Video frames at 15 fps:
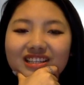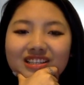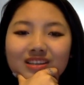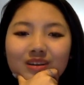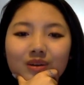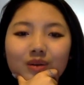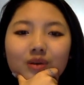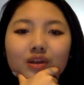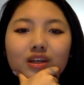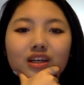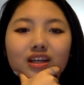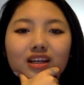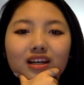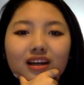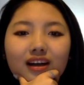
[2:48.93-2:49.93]
So,
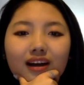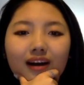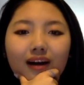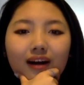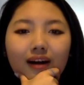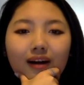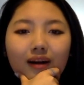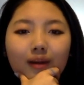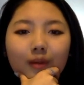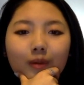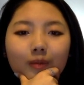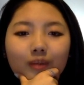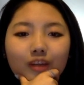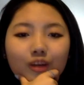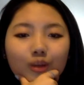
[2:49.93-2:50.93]
I'm
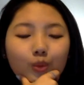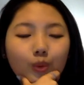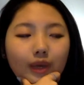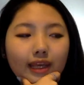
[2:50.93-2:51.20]
not gonna